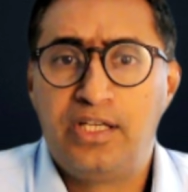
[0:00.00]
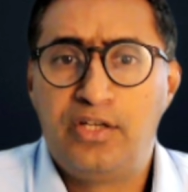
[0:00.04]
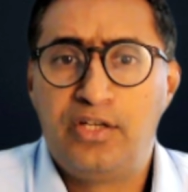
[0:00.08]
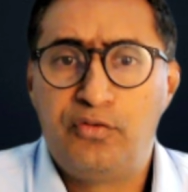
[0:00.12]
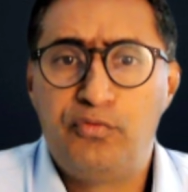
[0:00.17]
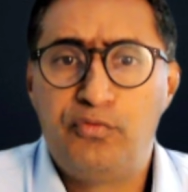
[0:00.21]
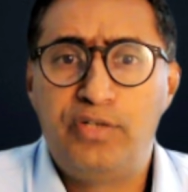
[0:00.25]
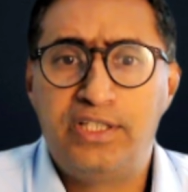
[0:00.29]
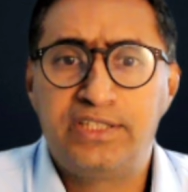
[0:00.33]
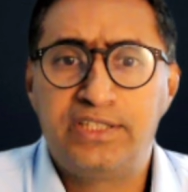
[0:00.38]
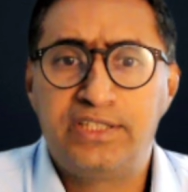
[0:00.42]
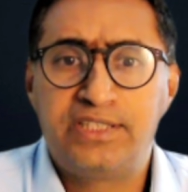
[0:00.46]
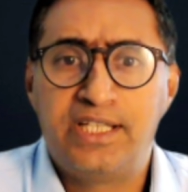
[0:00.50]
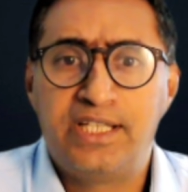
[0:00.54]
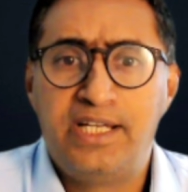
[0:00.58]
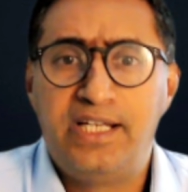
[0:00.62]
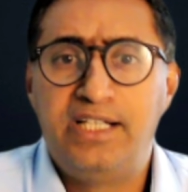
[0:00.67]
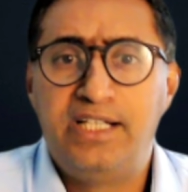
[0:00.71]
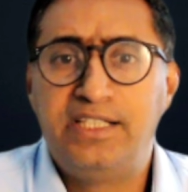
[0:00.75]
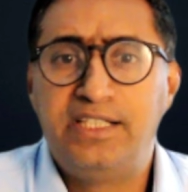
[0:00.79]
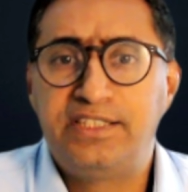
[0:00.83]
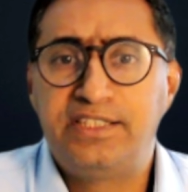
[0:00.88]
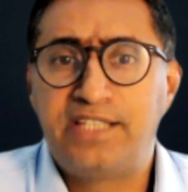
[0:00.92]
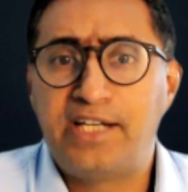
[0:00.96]
Worse,
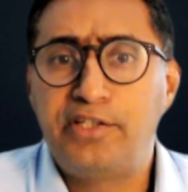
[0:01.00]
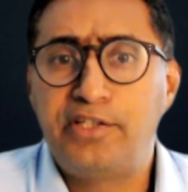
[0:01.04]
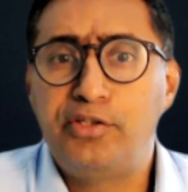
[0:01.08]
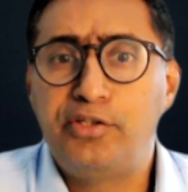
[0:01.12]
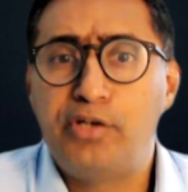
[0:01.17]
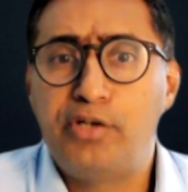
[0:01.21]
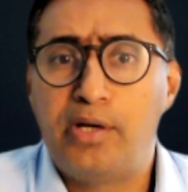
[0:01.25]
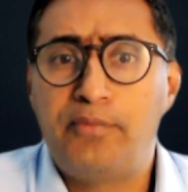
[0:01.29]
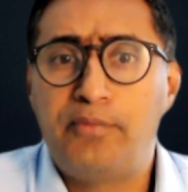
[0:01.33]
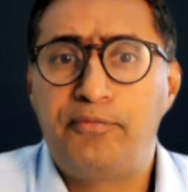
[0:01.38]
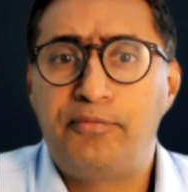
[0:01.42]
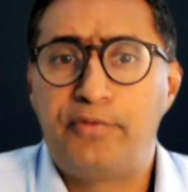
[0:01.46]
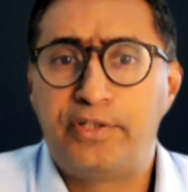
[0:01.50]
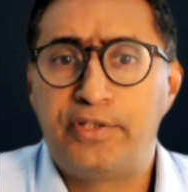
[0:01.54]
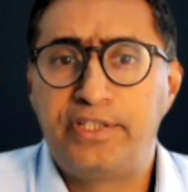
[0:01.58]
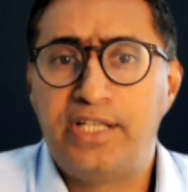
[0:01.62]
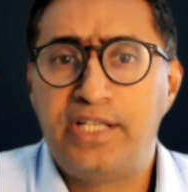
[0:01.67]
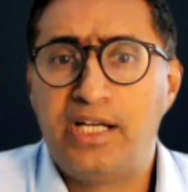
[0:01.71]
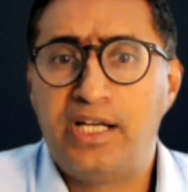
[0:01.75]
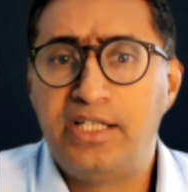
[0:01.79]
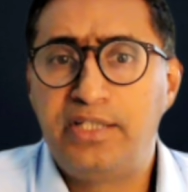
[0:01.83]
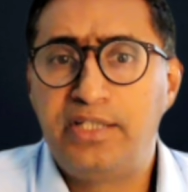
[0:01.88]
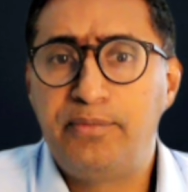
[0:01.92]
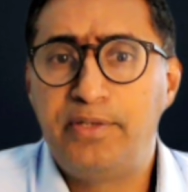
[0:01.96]
it will set you up for the
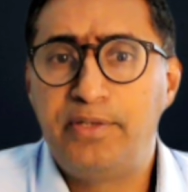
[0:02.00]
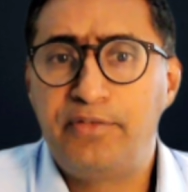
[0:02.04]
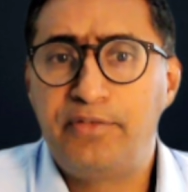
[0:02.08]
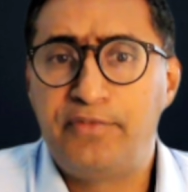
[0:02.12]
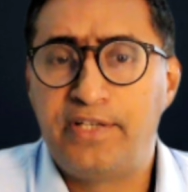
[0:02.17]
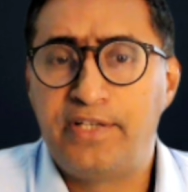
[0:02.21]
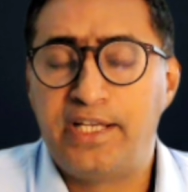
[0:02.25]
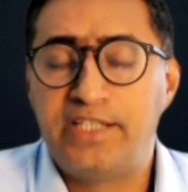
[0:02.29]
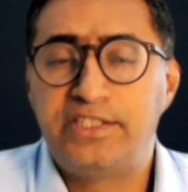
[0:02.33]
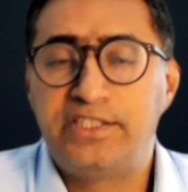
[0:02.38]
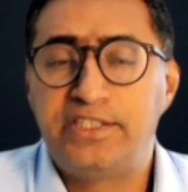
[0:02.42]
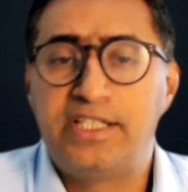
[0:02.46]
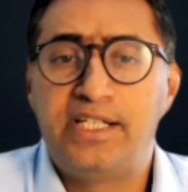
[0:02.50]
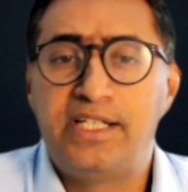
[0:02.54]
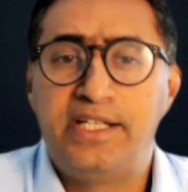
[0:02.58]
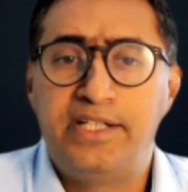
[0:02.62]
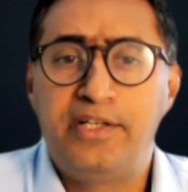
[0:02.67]
ultimate financial hit,